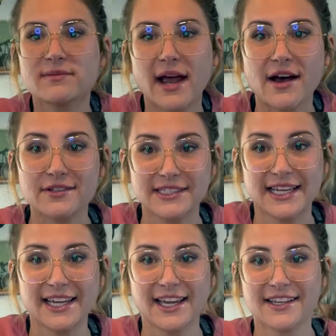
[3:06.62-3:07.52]
my house
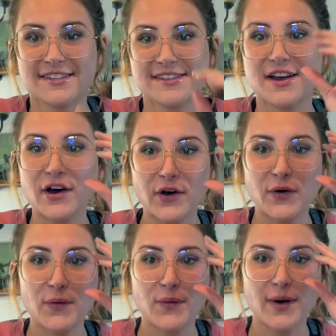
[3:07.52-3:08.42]
stinking,
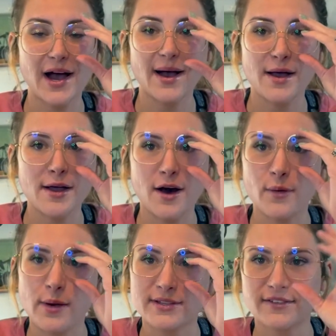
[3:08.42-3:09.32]
so I
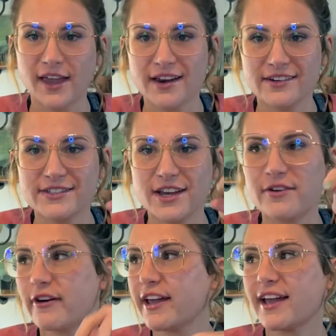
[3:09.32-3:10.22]
always have candles
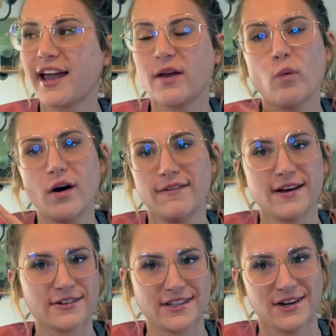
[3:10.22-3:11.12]
going and
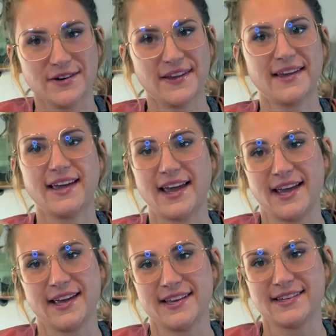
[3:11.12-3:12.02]
wallflowers going,
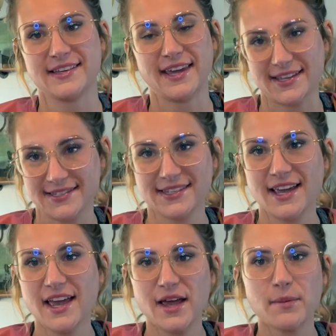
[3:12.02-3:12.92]
and yes,
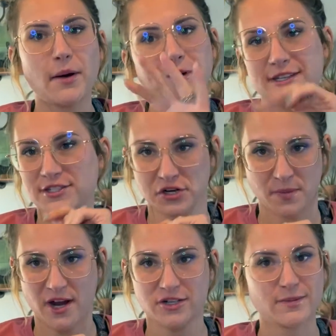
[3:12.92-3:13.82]
probably it's too
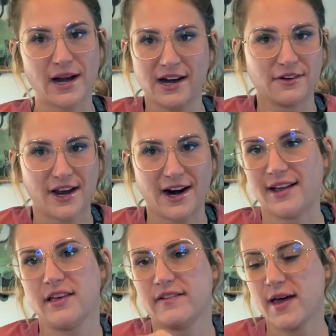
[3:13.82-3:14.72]
much, but I don't care, I
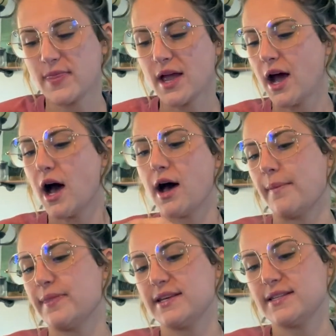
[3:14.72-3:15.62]
love it.
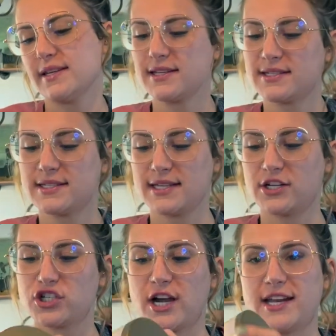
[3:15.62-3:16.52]
Um, this is
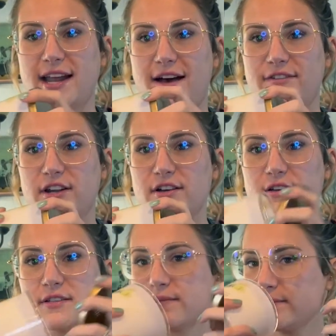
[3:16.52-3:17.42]
Sunshine and Daffodils.